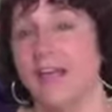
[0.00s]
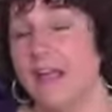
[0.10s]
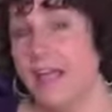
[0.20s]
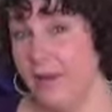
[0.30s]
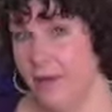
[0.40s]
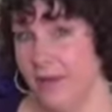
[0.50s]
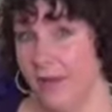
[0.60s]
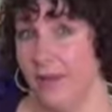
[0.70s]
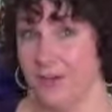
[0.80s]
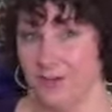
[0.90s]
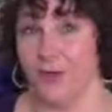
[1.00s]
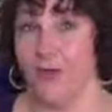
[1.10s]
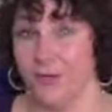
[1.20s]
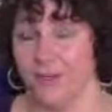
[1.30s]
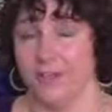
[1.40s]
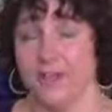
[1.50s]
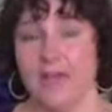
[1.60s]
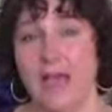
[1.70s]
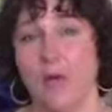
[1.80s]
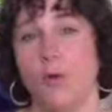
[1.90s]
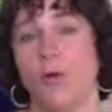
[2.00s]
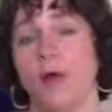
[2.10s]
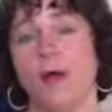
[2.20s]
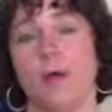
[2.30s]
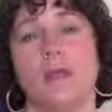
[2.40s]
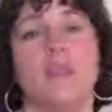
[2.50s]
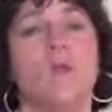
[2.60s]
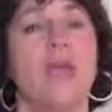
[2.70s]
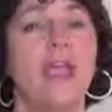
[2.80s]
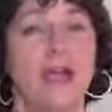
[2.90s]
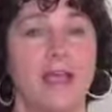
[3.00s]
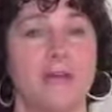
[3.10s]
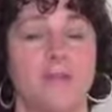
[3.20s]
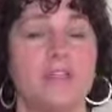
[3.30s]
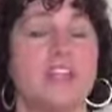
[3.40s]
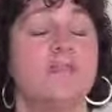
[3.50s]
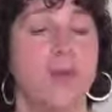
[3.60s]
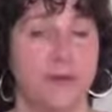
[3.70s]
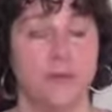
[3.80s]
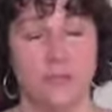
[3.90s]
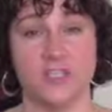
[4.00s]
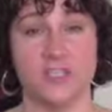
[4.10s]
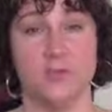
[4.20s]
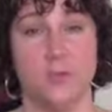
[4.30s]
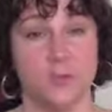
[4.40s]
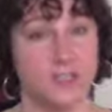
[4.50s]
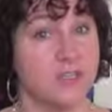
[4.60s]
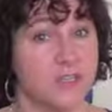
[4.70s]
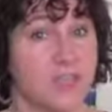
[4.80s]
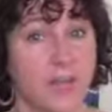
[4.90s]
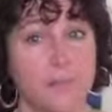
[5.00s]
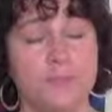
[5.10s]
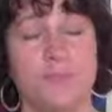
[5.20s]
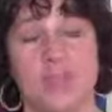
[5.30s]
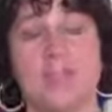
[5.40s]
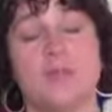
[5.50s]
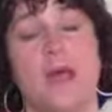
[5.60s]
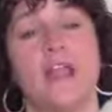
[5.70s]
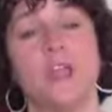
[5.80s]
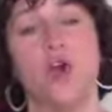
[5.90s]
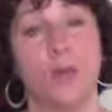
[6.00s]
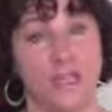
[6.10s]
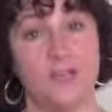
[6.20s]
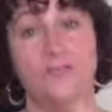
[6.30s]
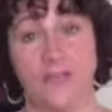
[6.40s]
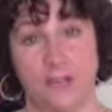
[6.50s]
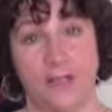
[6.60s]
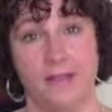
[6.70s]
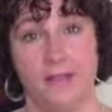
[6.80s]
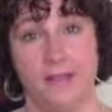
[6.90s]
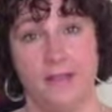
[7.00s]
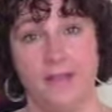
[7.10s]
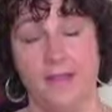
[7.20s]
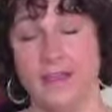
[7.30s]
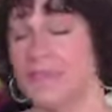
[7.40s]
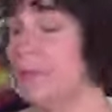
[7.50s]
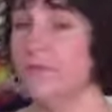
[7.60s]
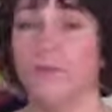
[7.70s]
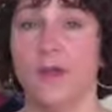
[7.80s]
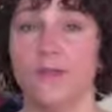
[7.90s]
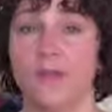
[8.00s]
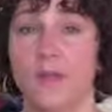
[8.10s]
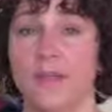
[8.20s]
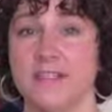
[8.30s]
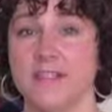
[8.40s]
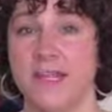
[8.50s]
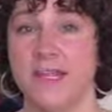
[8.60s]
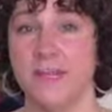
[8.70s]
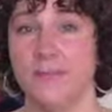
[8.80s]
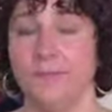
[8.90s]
hearer, as you heard. Now, the way I receive my information most of the time is by knowing and feeling. Some of you out there may see